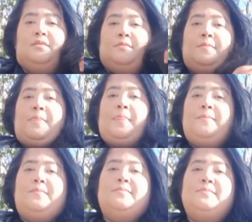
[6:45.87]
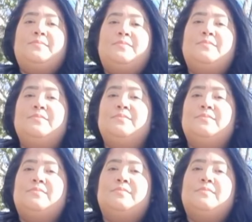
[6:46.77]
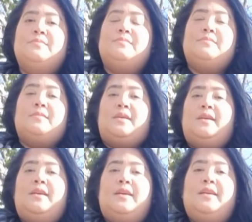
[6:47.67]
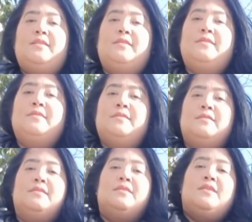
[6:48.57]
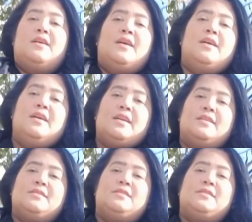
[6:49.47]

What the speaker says: [no speech]